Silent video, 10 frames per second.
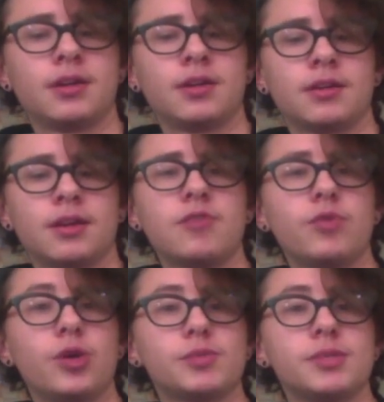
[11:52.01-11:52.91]
King of
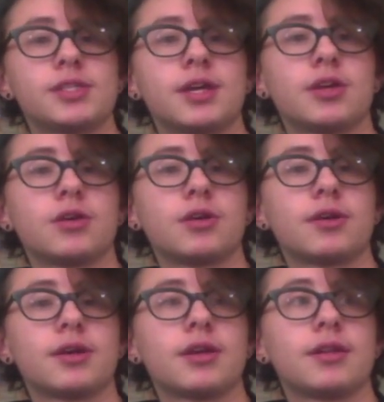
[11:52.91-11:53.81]
Wands means that
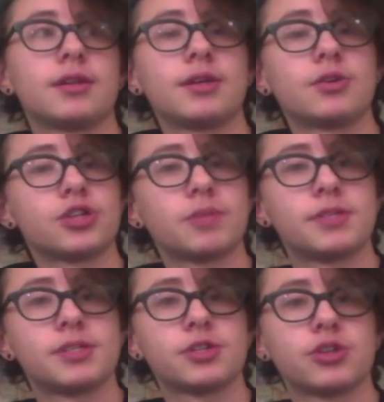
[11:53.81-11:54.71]
you're in a leadership
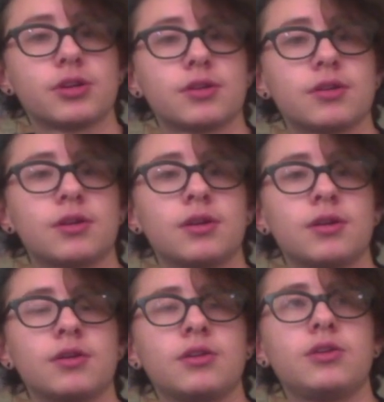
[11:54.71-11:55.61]
position.
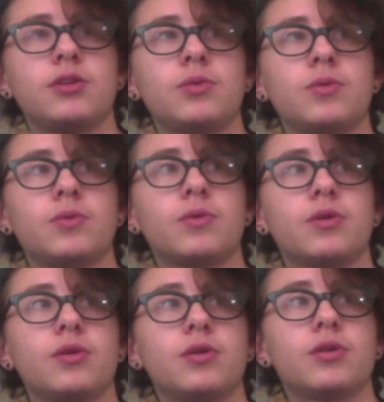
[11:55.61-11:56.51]
You
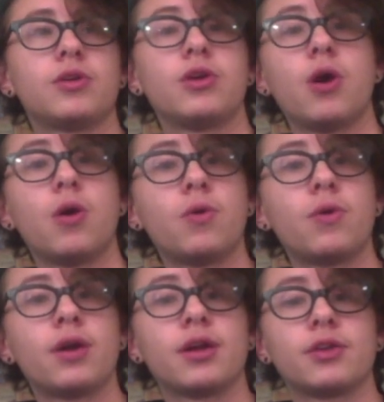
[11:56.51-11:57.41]

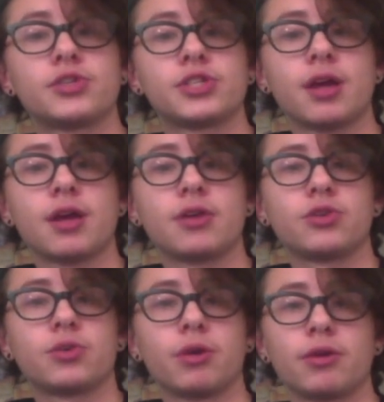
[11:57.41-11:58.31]
know and
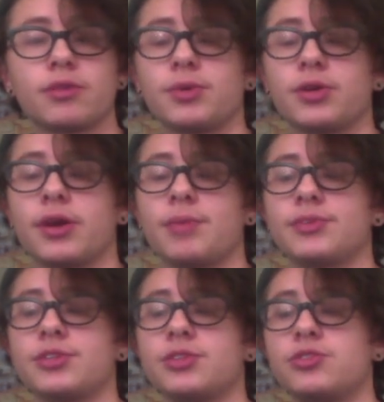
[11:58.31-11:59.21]
understand your worth and what you're
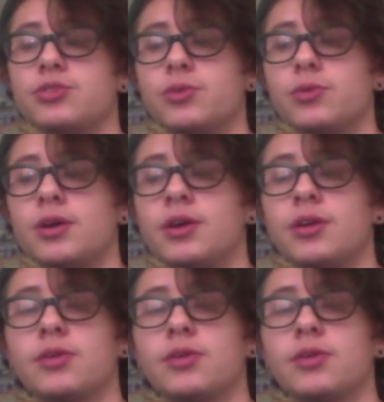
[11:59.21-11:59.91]
able to do.